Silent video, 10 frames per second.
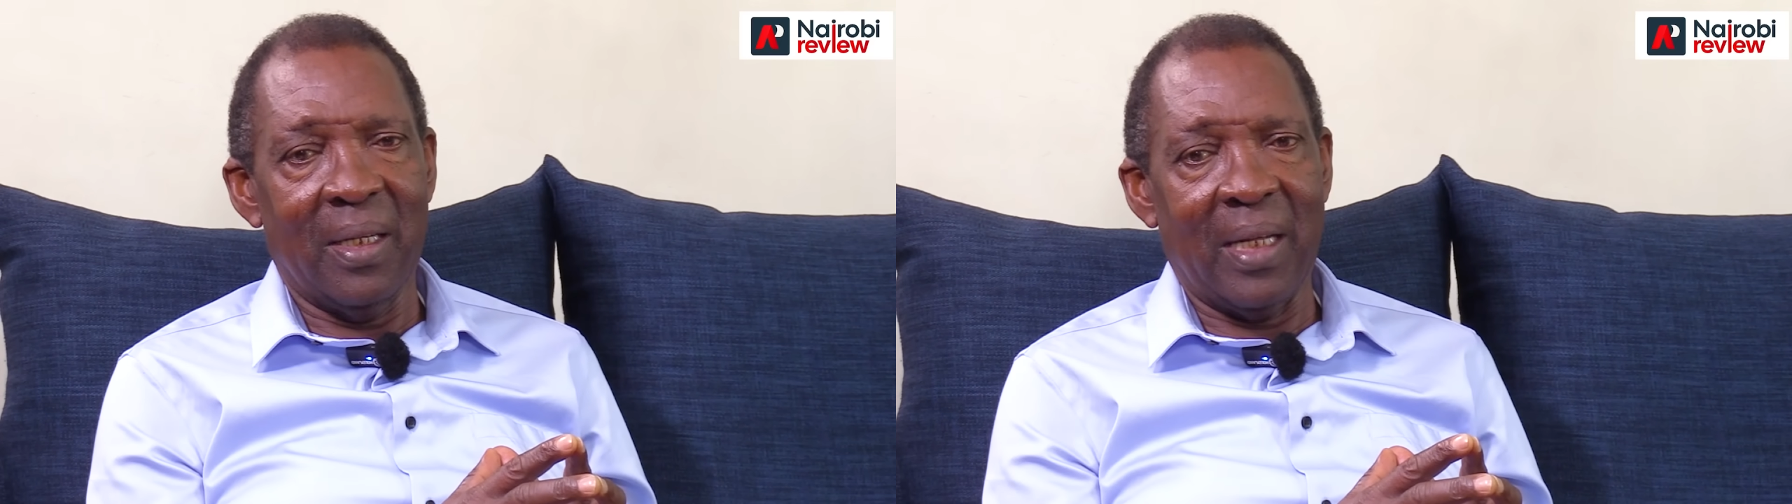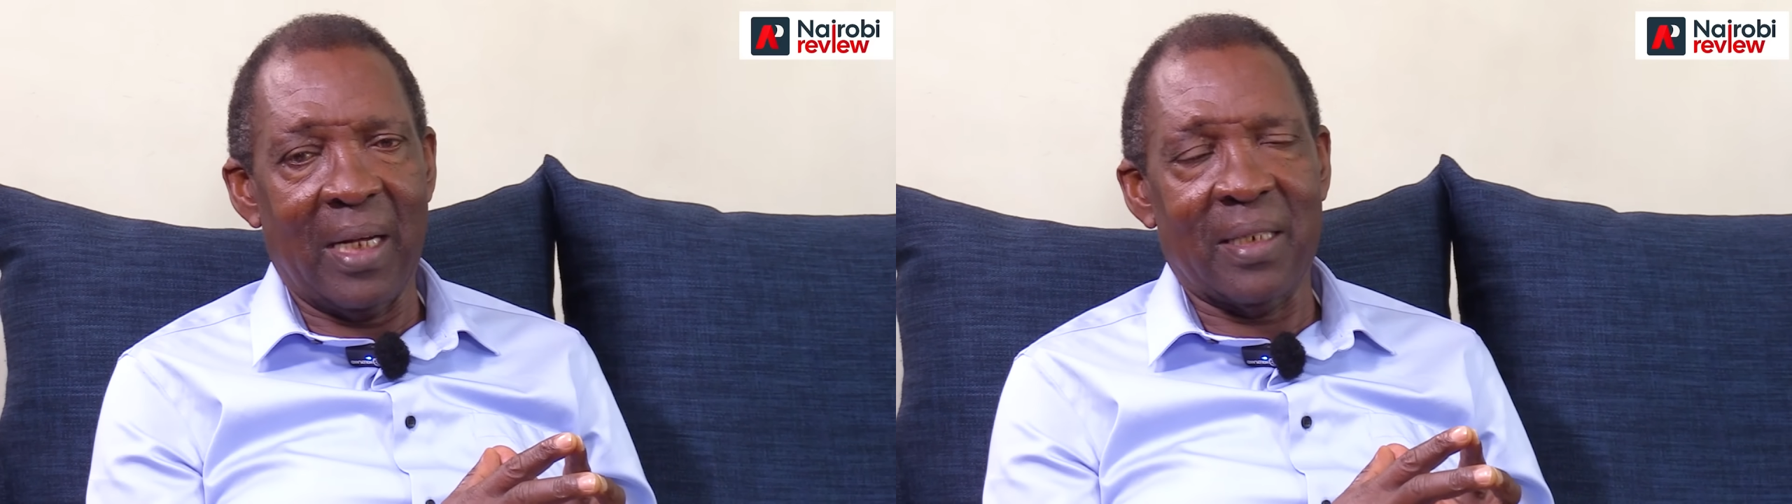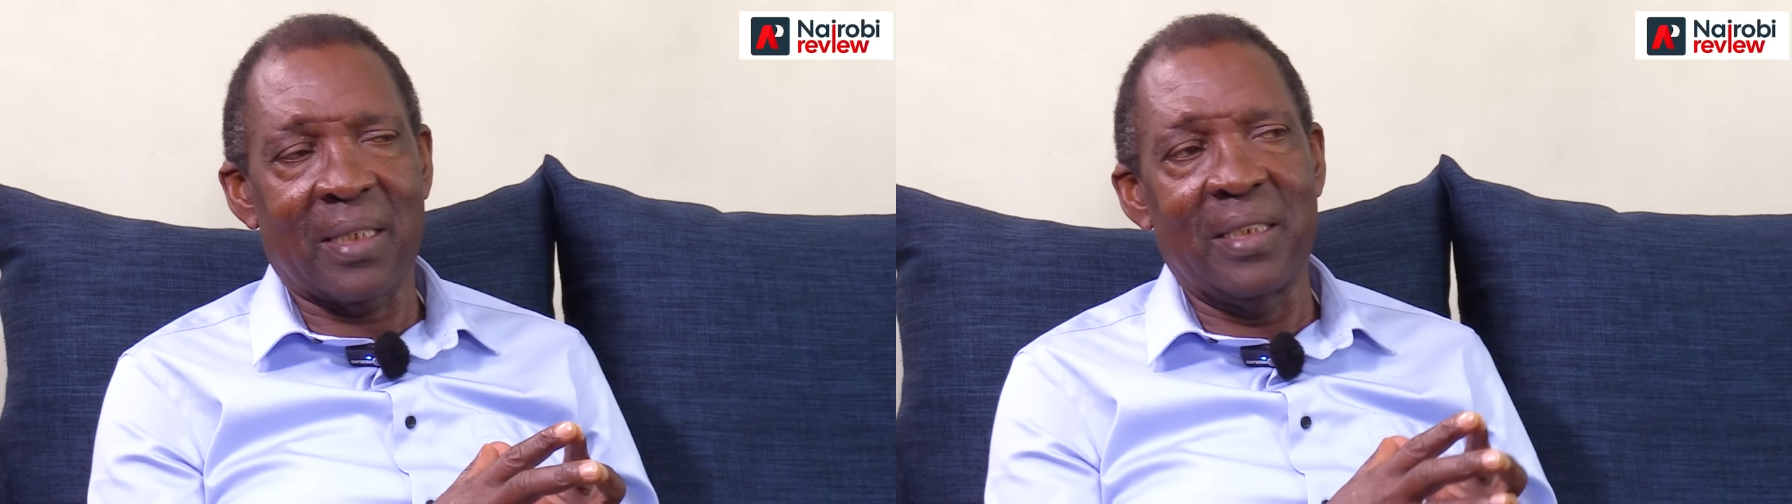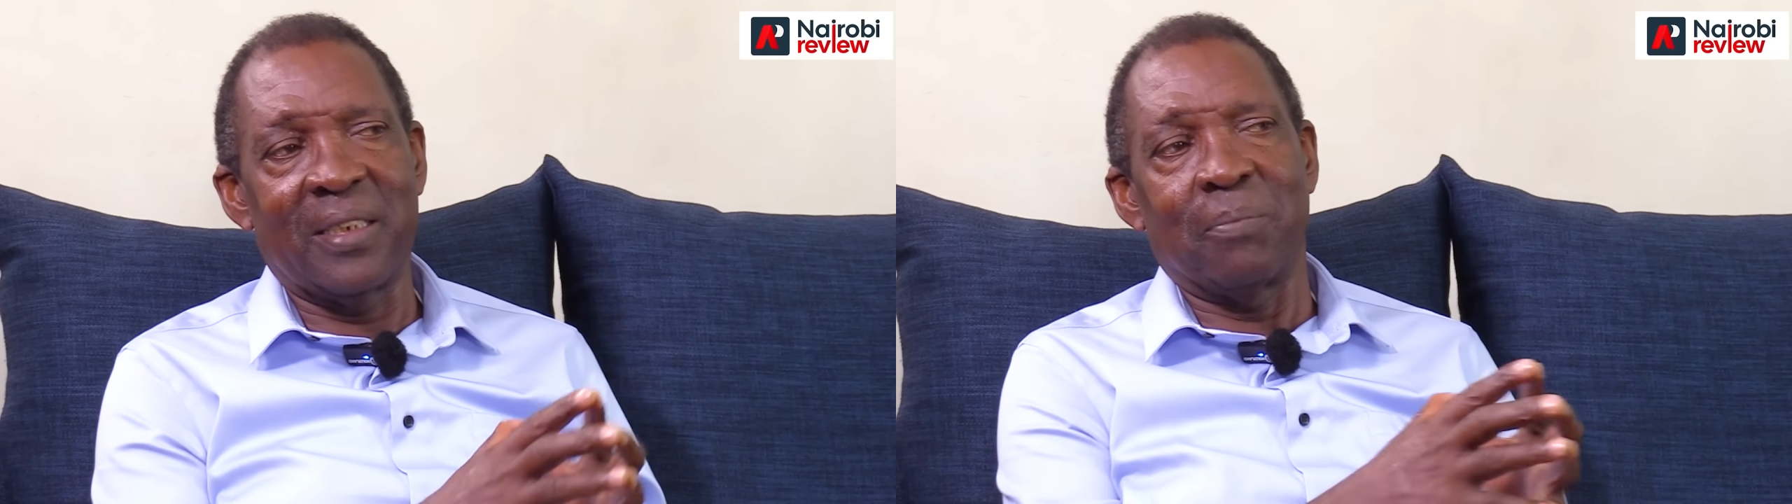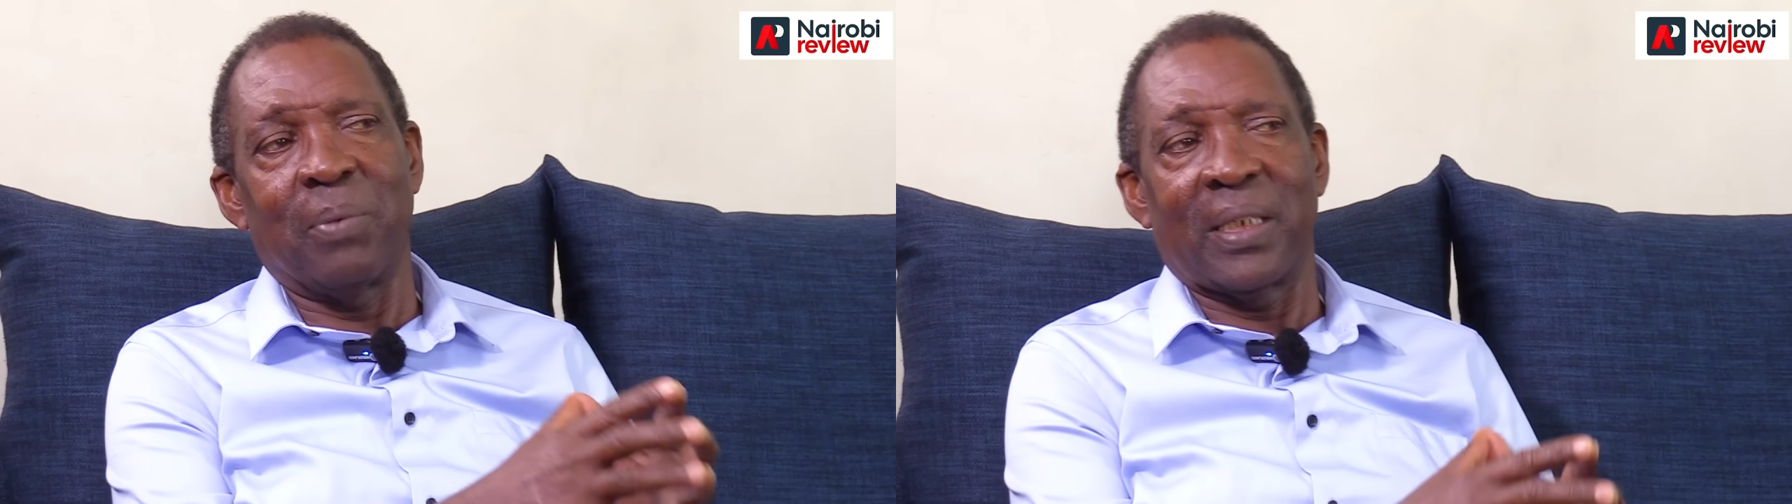that
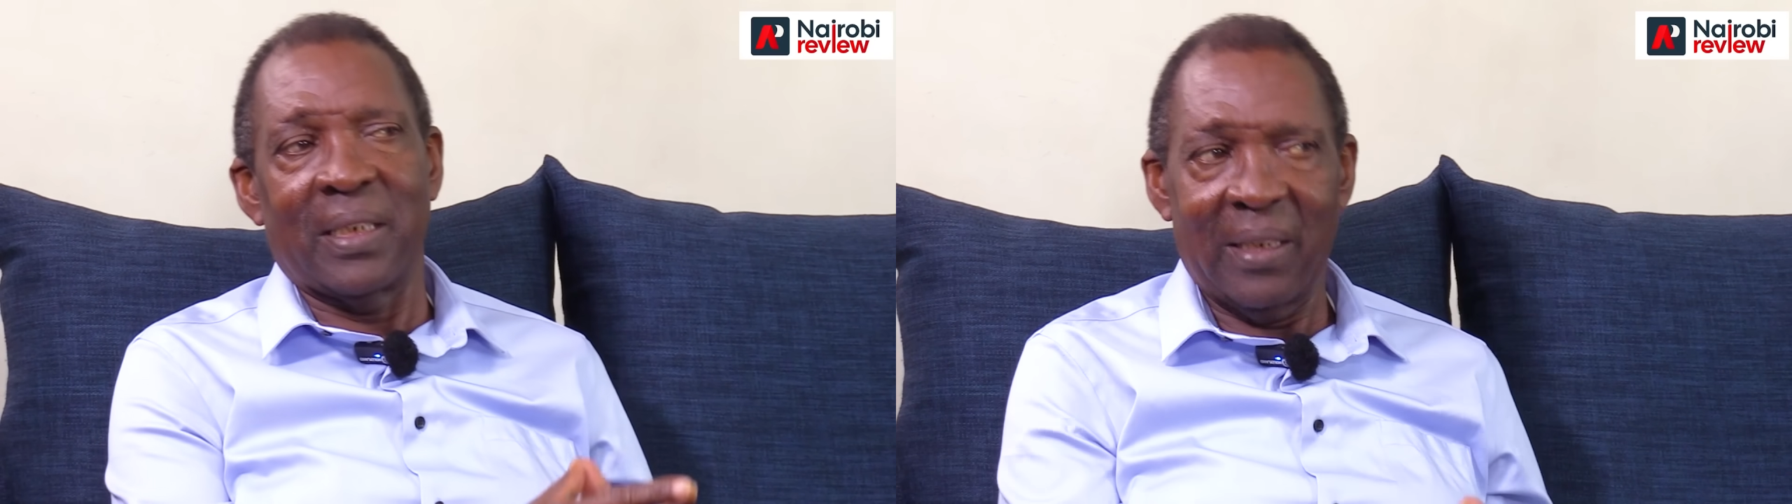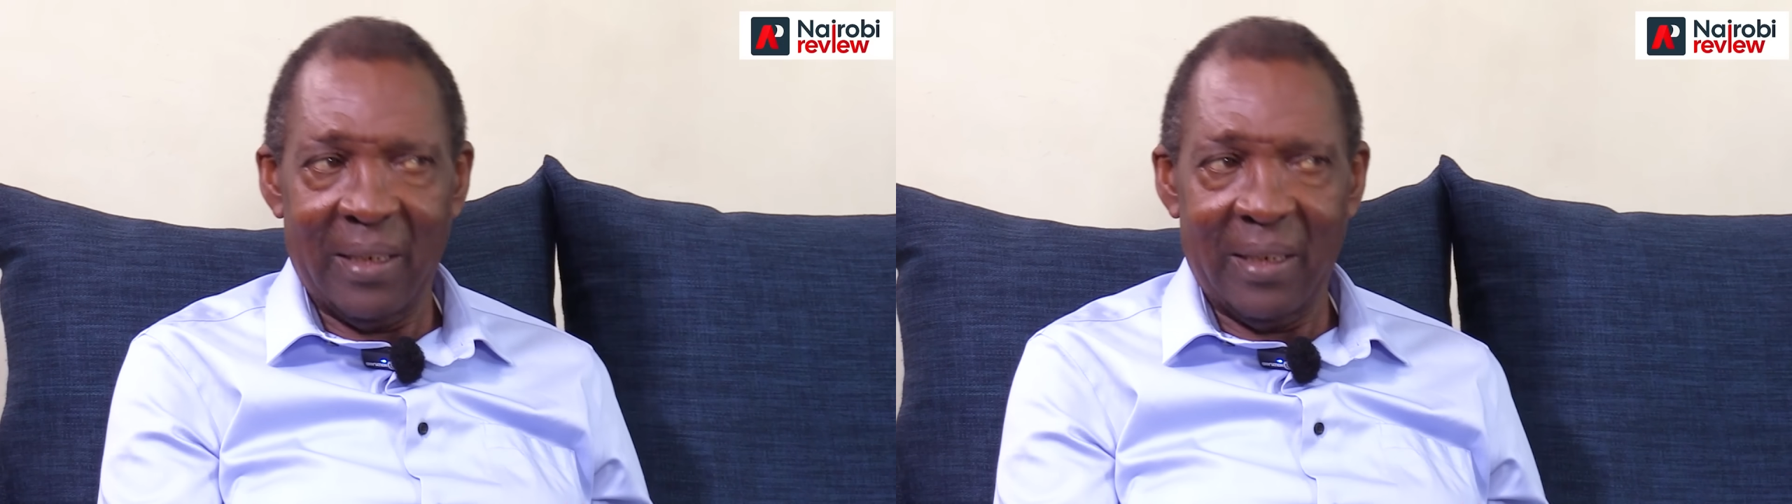Kisi party.